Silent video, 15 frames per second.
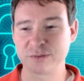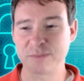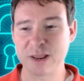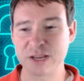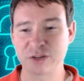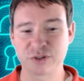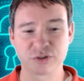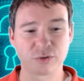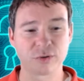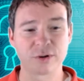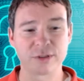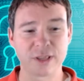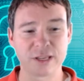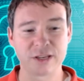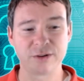to make
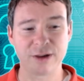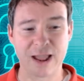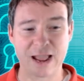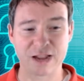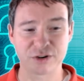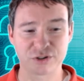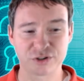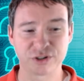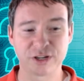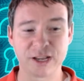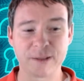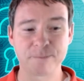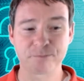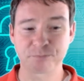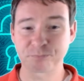sure that you
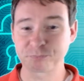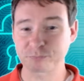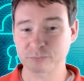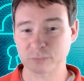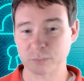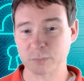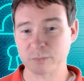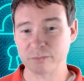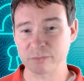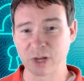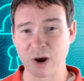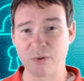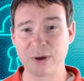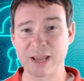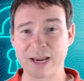actually
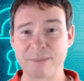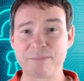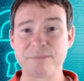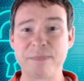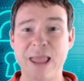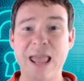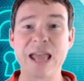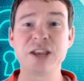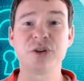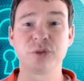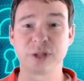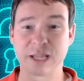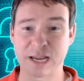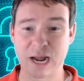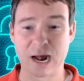go in and
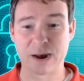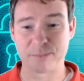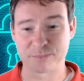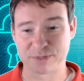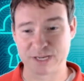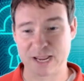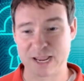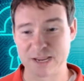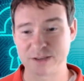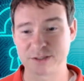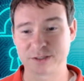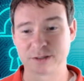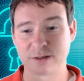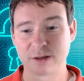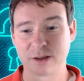manually
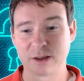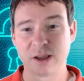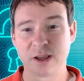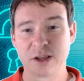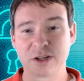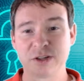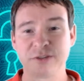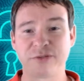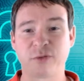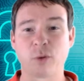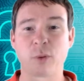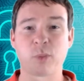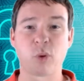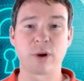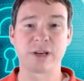update to
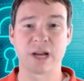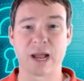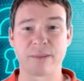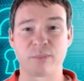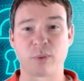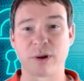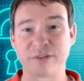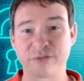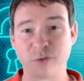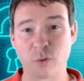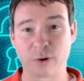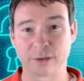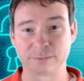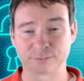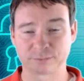
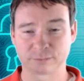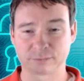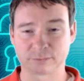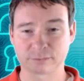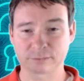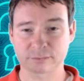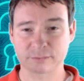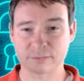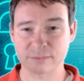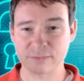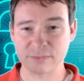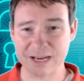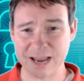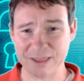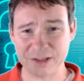4.9.4.
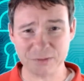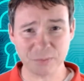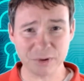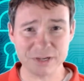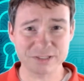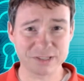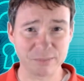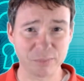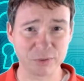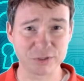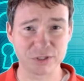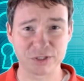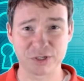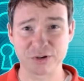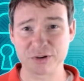Now, that's pretty simple
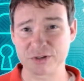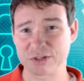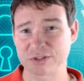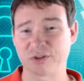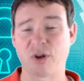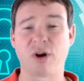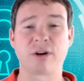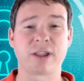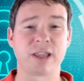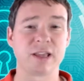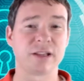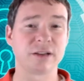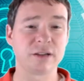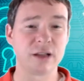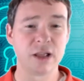to do. You just log
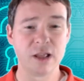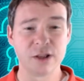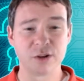in